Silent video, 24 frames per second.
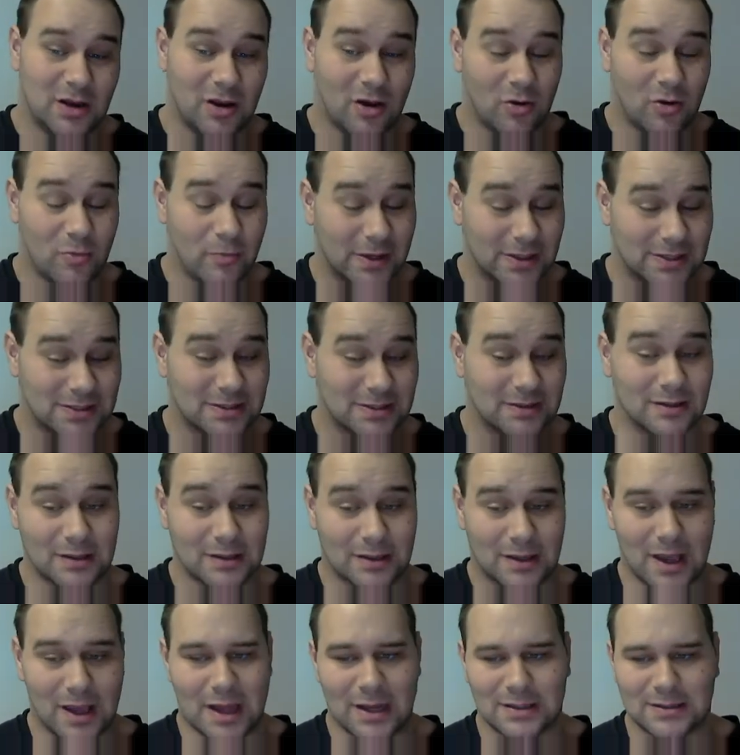basically
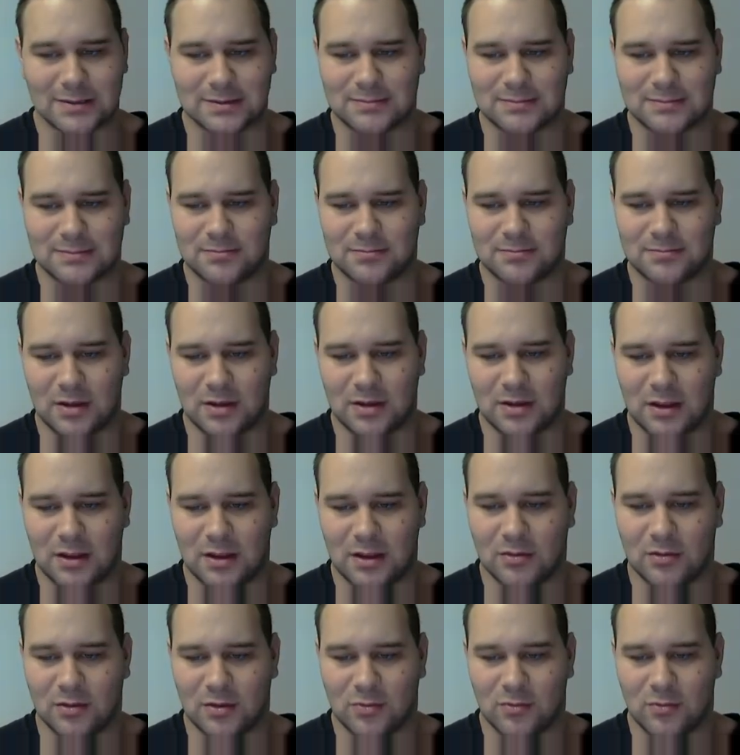got his
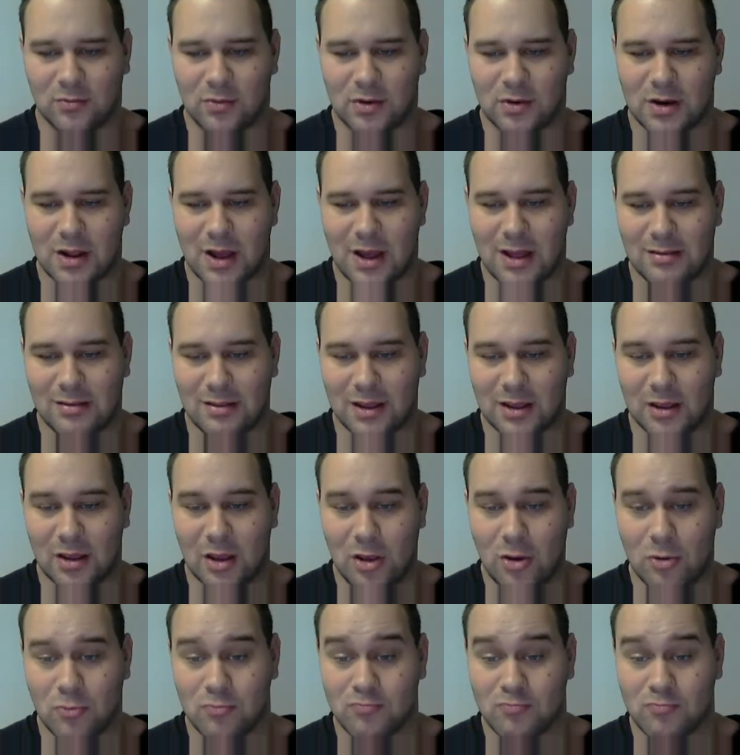heel and would not let
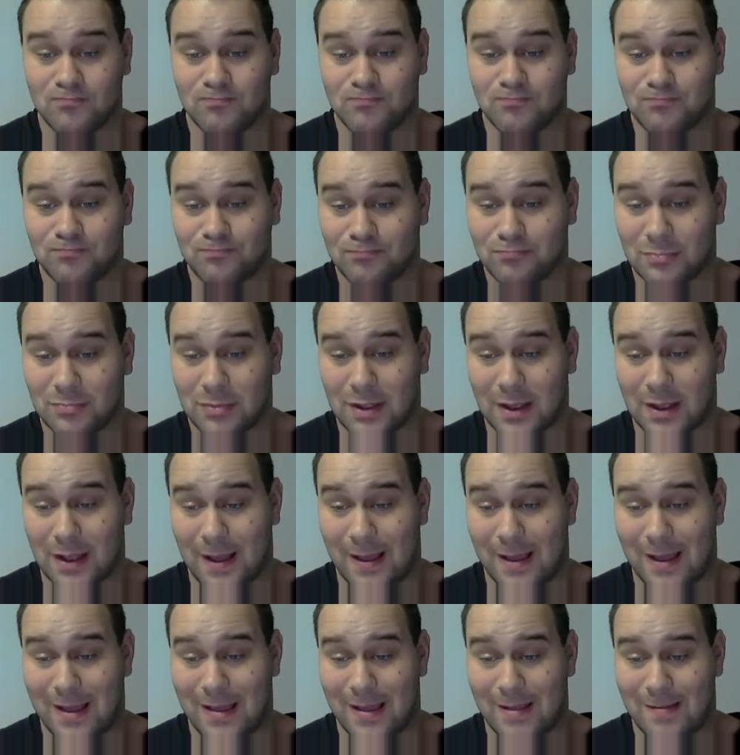go.
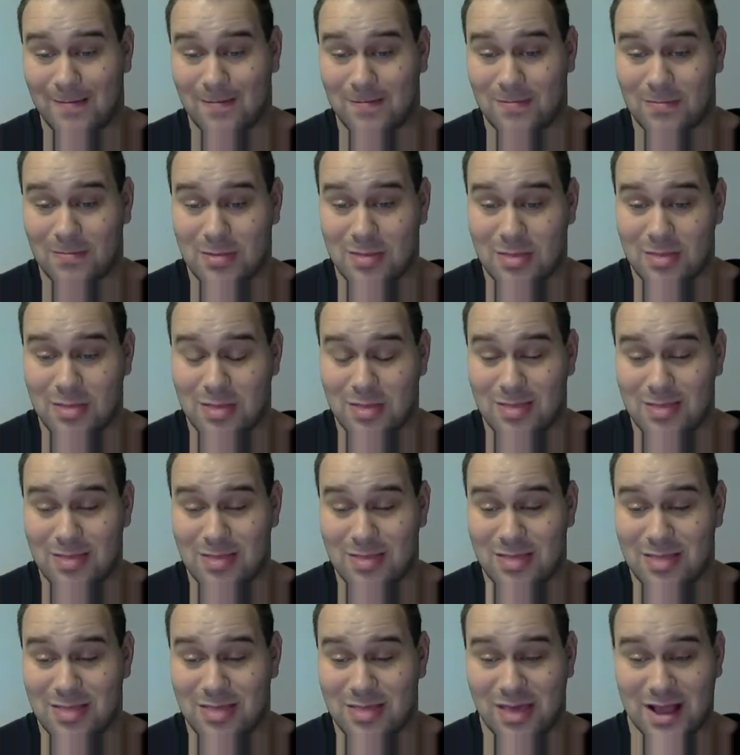And
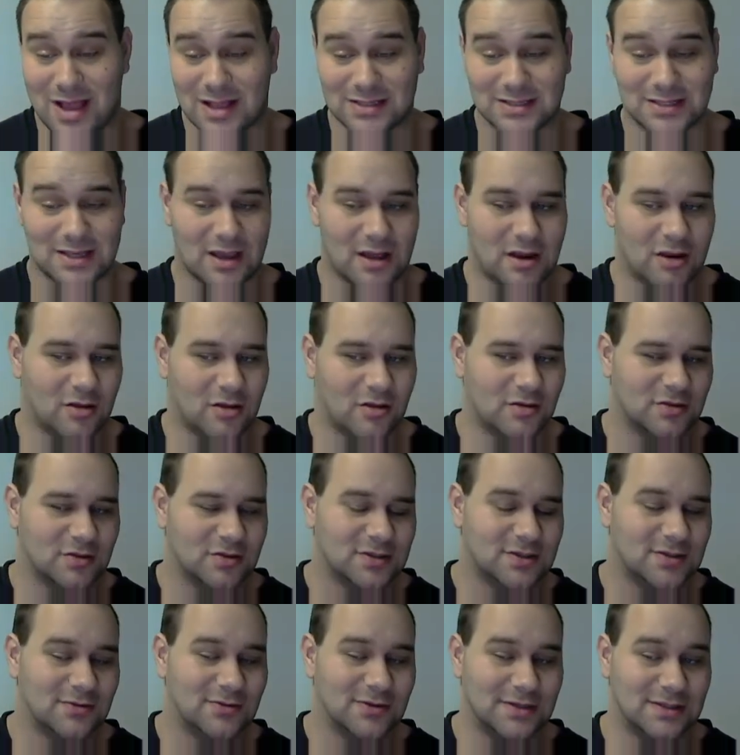that's kind of all there is
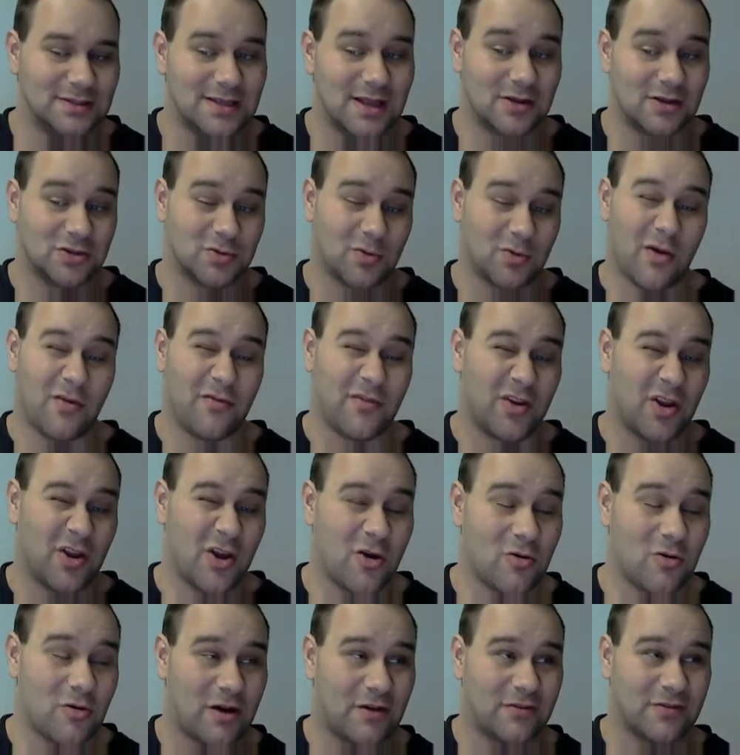to it. He's now 12-0
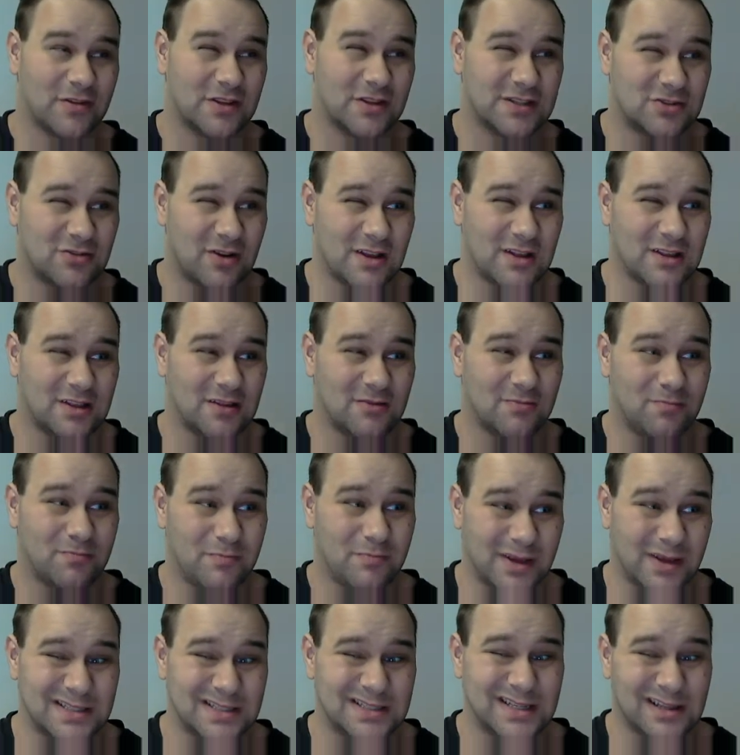off of the strength of
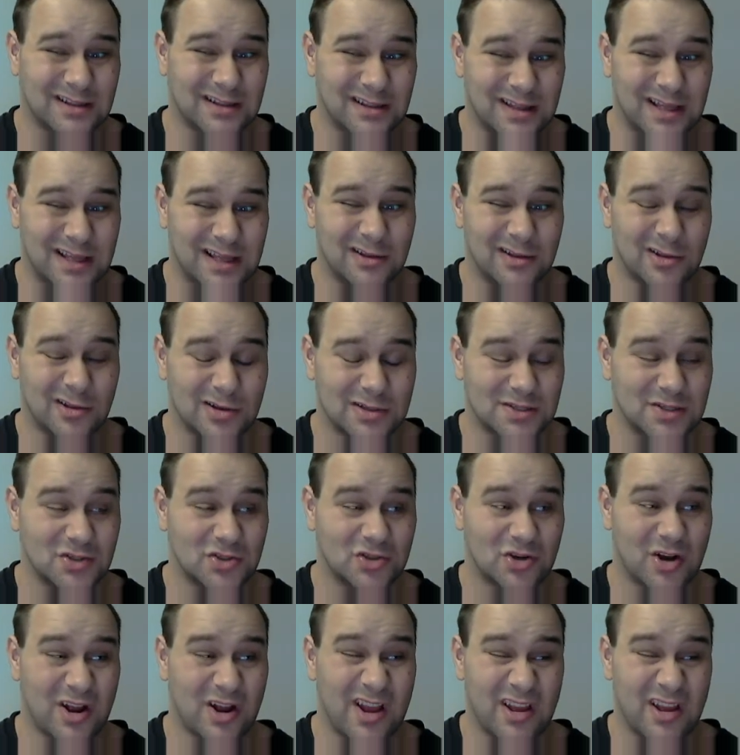basically heel hooks and
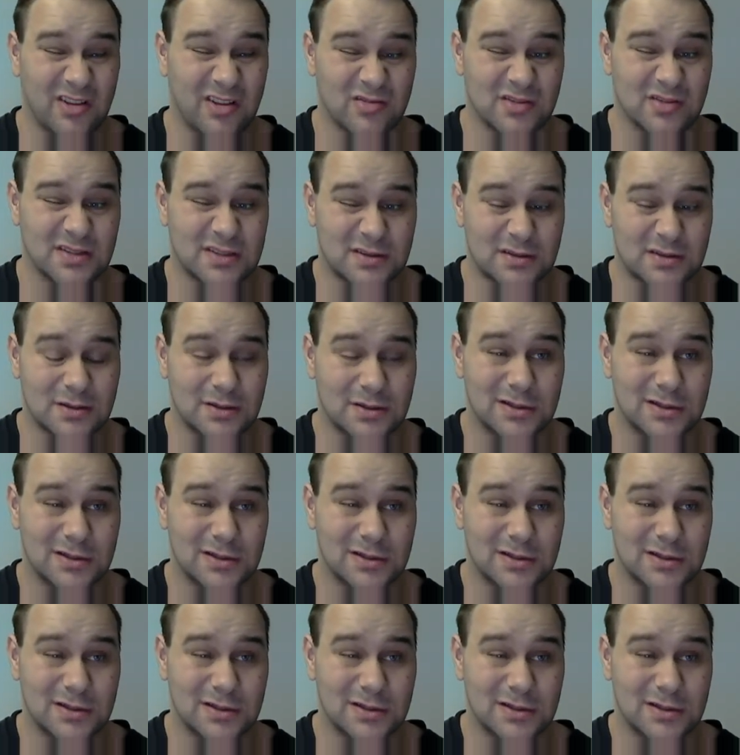triangles.